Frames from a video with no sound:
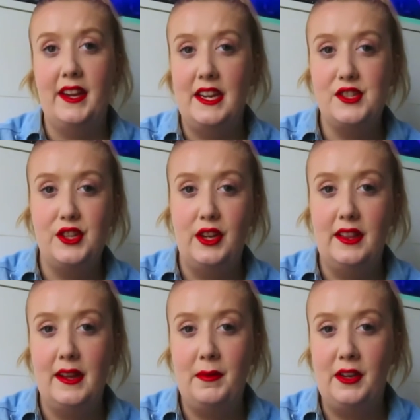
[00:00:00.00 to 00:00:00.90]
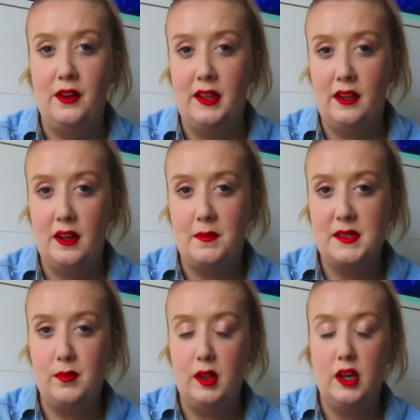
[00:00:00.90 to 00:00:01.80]
forget to let me know in the comments
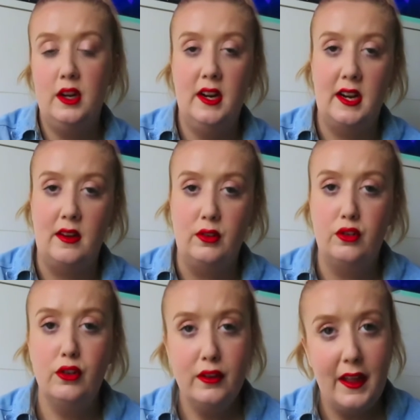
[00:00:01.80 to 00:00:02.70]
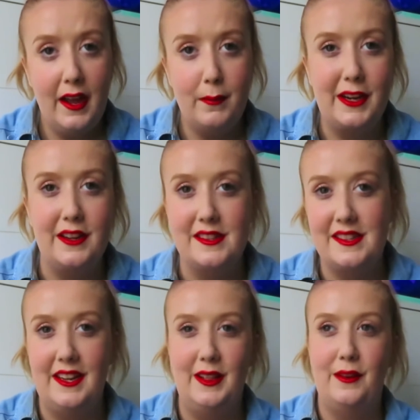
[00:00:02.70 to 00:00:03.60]
below, and I will do that because
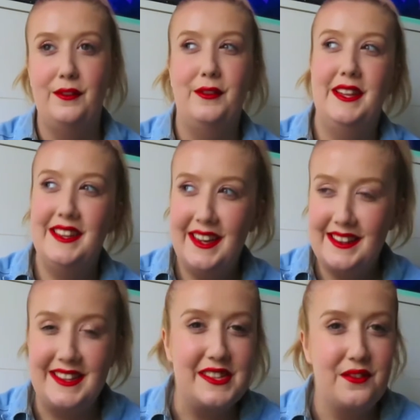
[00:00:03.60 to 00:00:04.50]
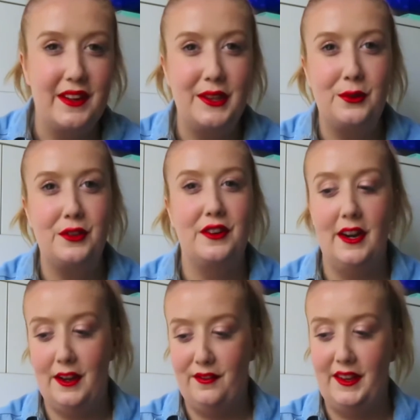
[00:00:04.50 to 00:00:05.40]
I love doing these fun little
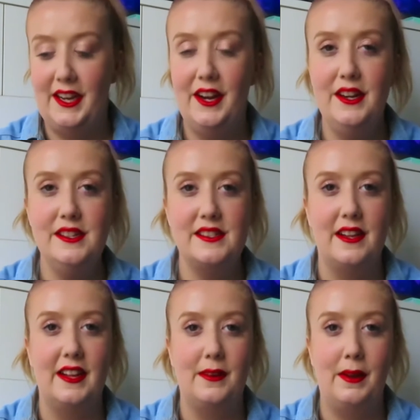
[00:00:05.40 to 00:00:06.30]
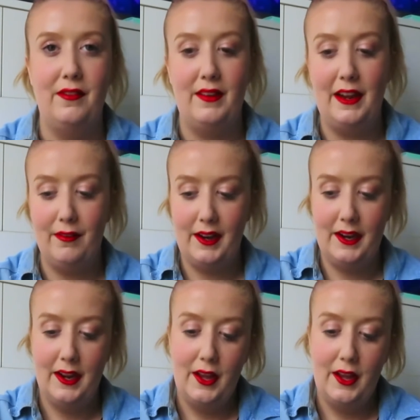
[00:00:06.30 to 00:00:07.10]
craft videos. They're like my favorite.